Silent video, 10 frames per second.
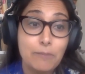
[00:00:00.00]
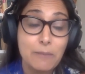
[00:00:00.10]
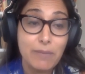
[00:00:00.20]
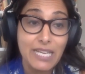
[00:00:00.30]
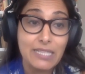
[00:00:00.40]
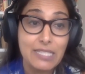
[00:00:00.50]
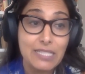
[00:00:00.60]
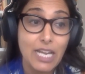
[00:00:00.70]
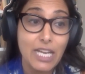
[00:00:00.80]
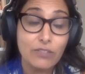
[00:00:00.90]
to make
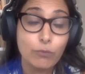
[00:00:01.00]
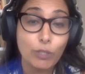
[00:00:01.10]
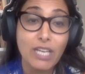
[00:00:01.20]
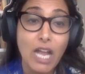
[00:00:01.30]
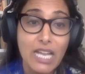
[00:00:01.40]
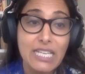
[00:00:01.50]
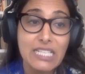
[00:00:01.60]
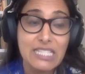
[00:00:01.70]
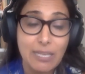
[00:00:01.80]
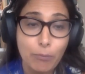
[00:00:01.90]
this kind of work
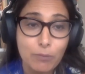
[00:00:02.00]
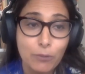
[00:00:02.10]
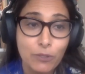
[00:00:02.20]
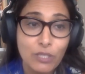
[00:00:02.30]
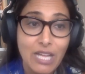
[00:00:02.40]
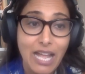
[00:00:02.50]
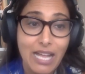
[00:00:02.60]
unacceptable